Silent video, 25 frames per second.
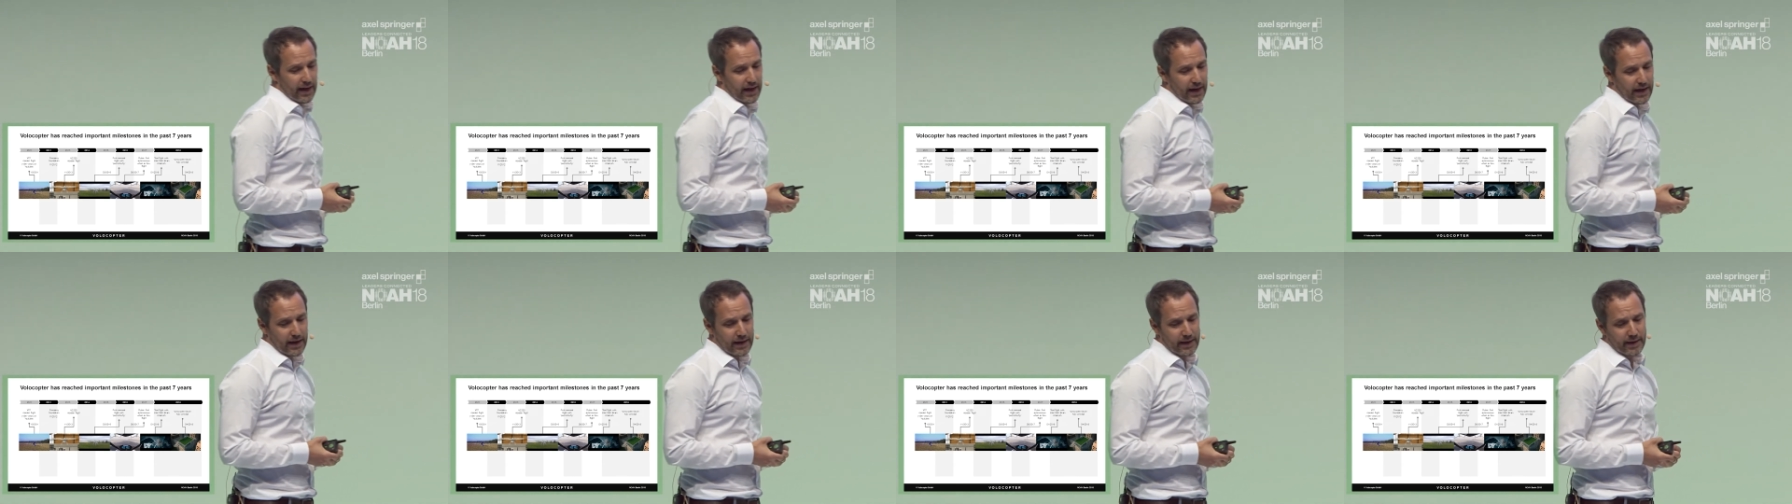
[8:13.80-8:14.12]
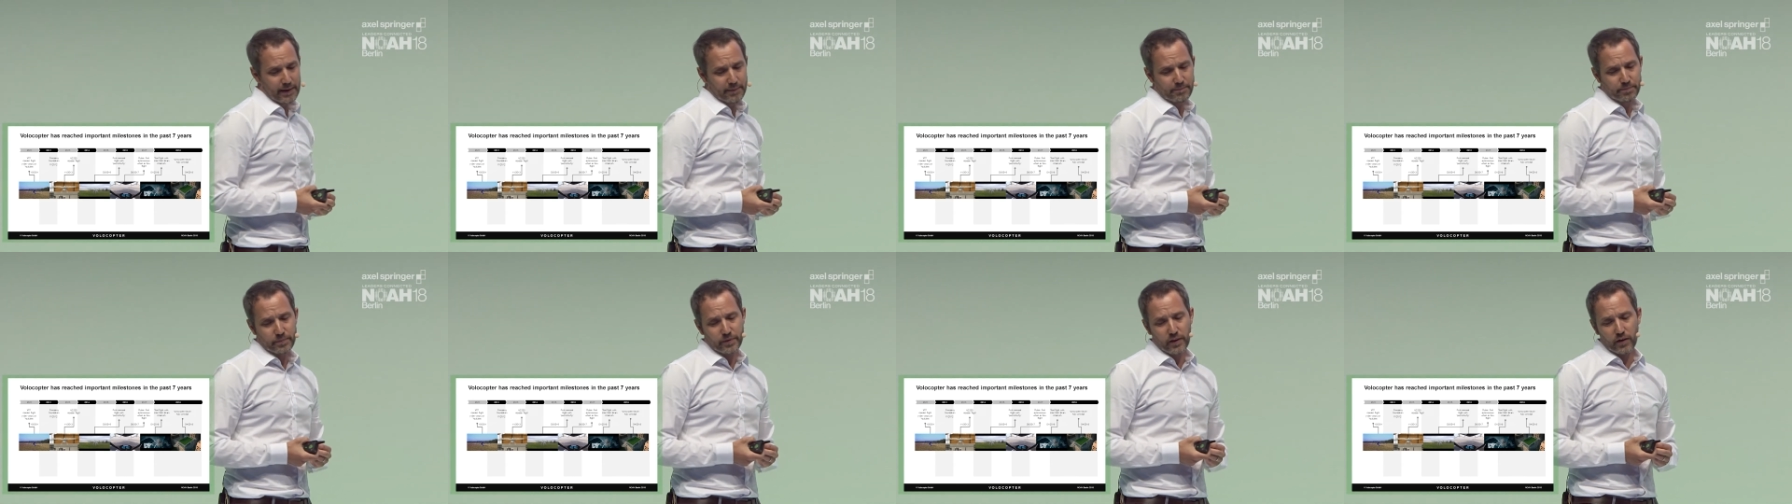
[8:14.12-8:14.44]

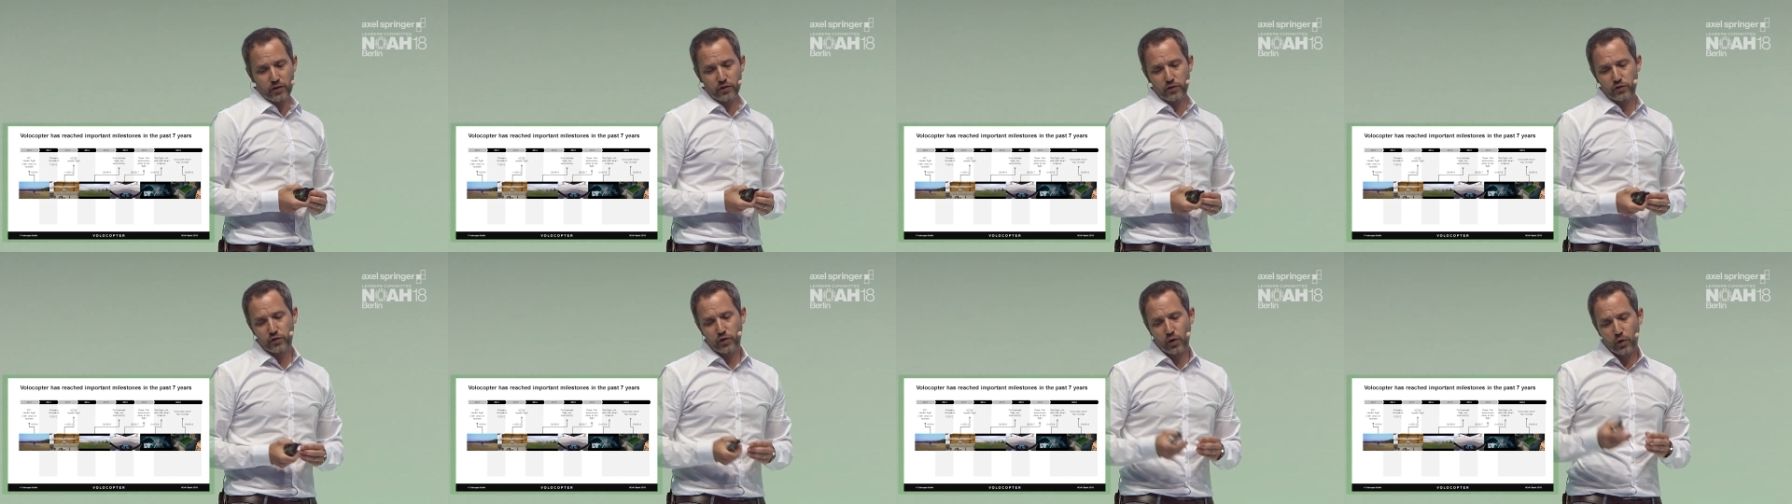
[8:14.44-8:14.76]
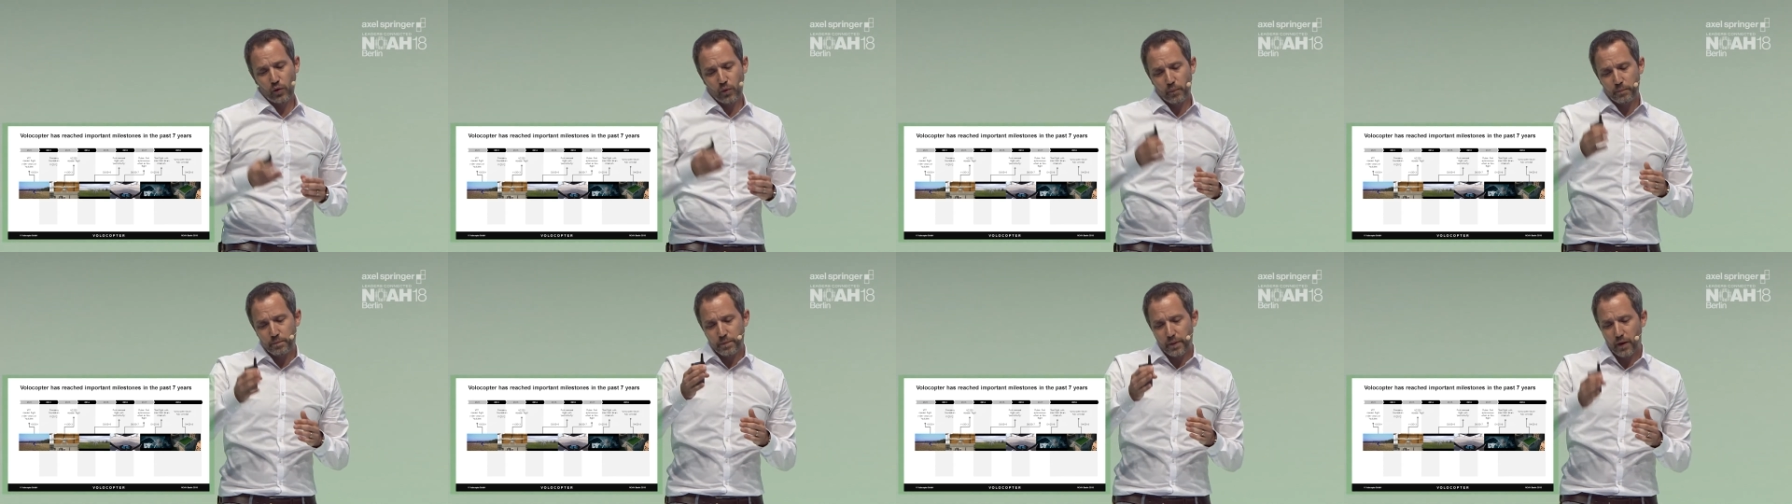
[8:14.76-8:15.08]
Um,
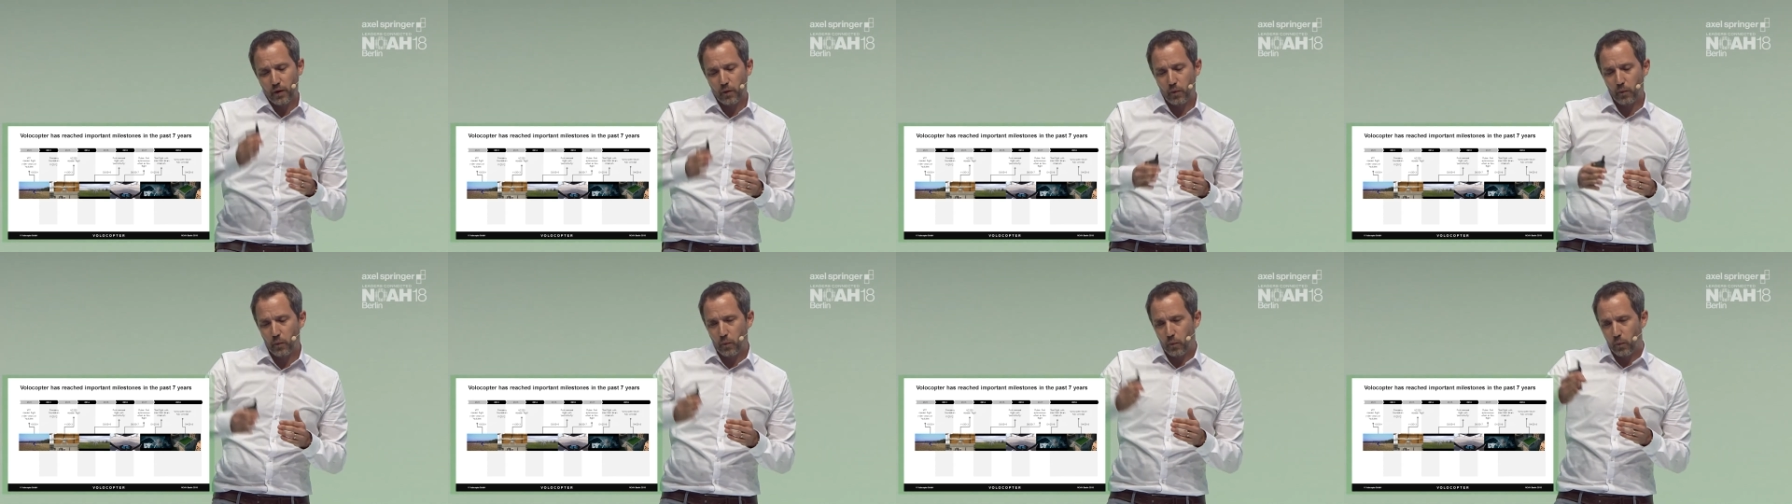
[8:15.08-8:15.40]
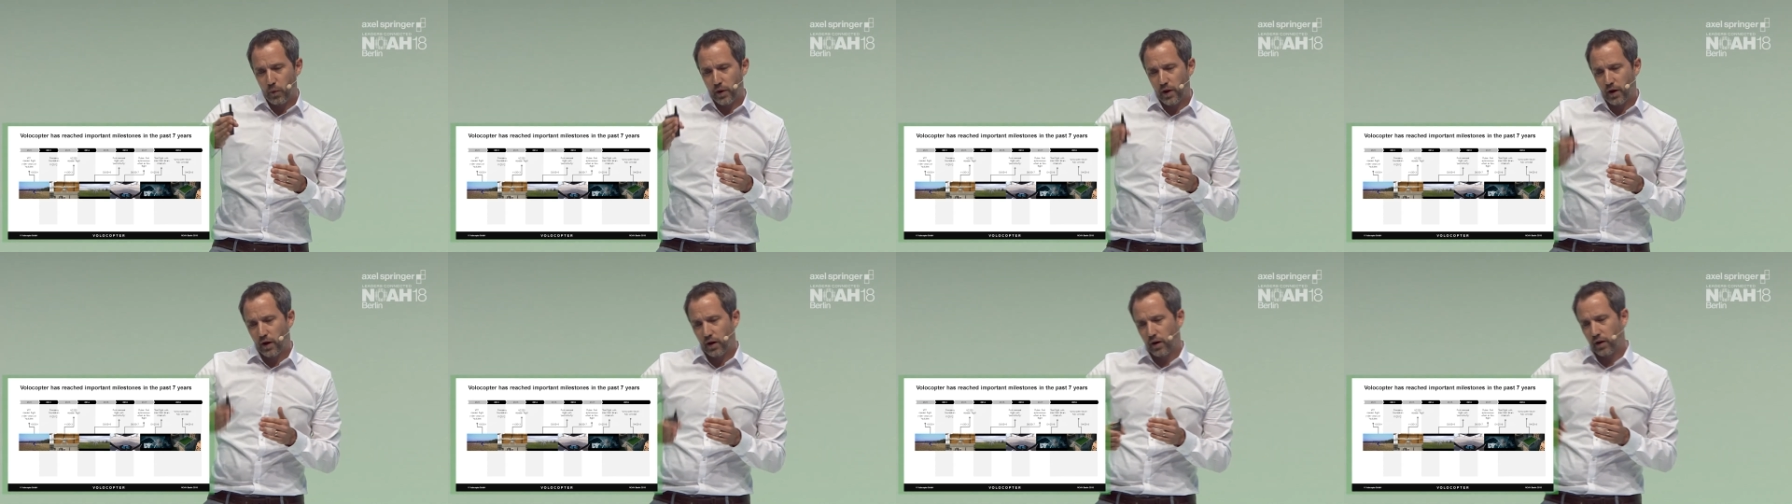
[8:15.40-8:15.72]
so.
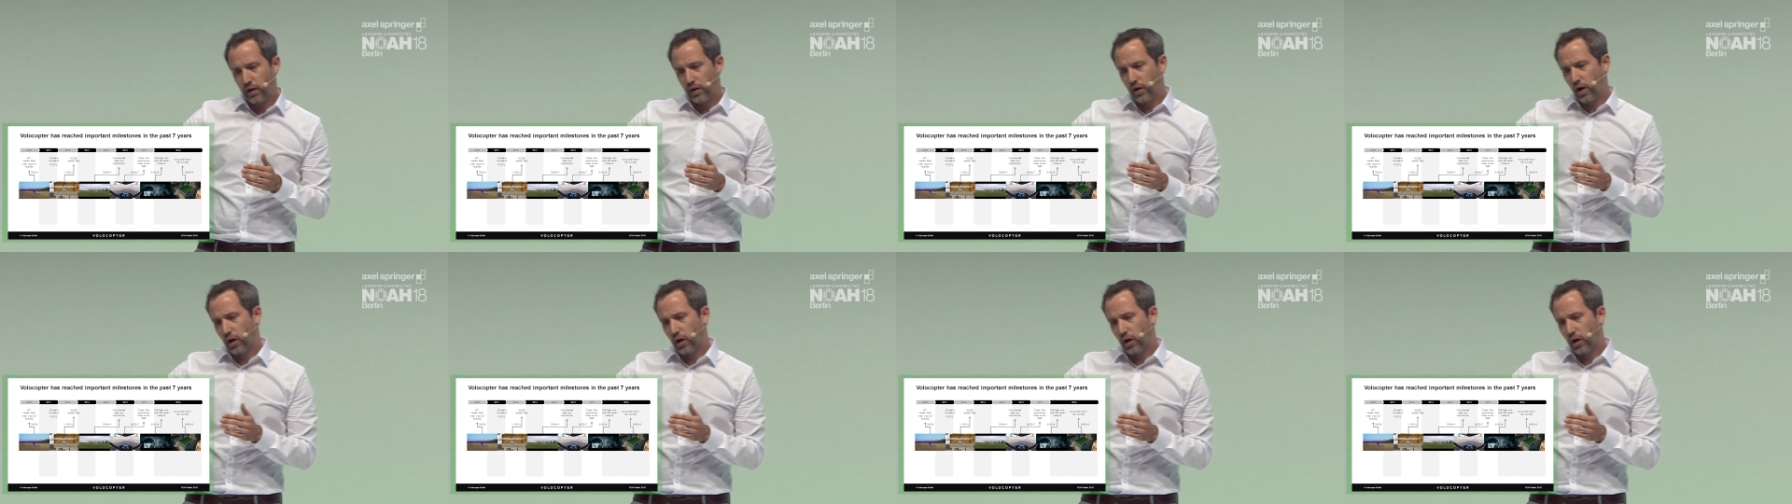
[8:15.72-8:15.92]
We are